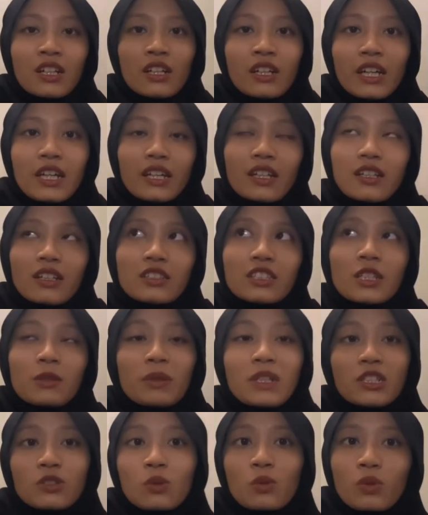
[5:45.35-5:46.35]
and they
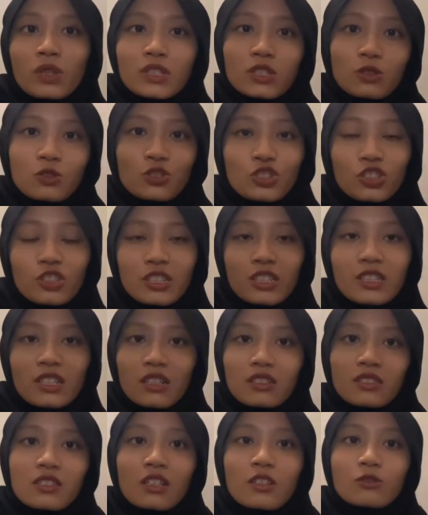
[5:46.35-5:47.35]
might not want to join in
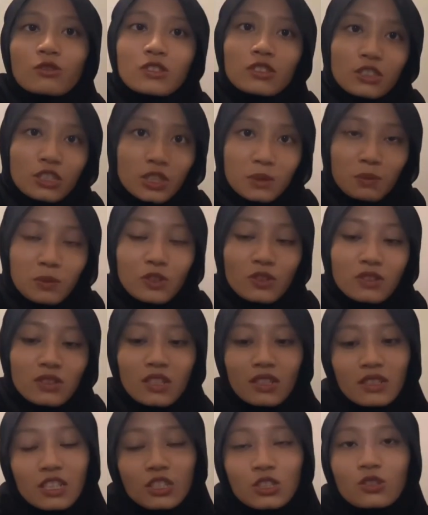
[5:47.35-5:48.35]
other country dispute
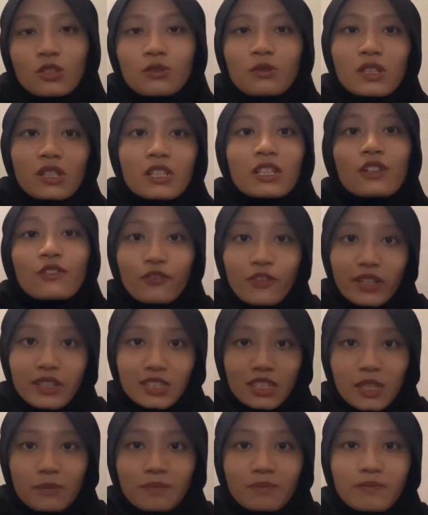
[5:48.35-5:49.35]
that does not really affect them.